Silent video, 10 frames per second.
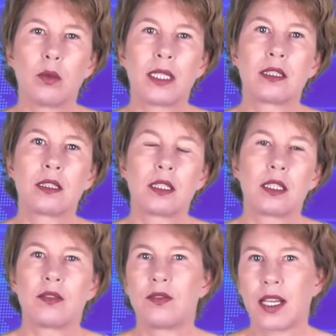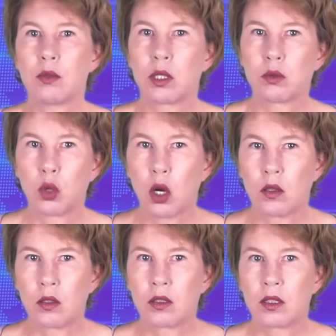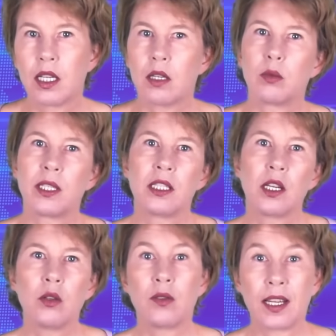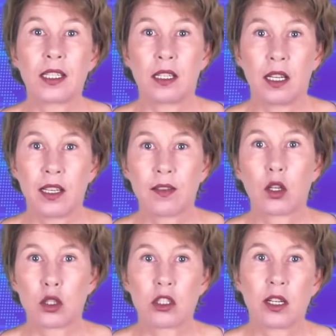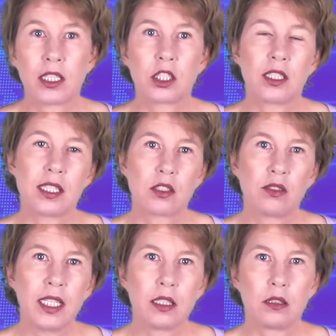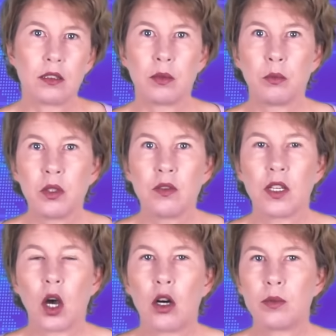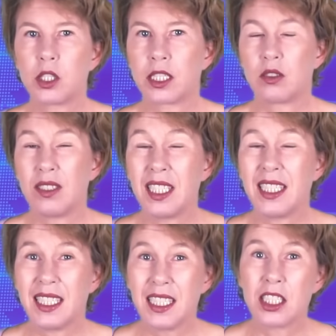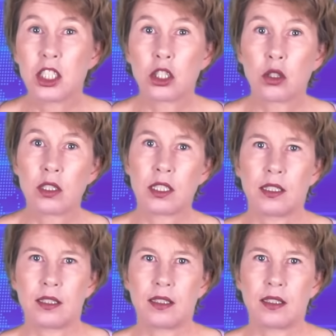Well, they were wrong we knew that length contraction is real. A moving object really is shorter.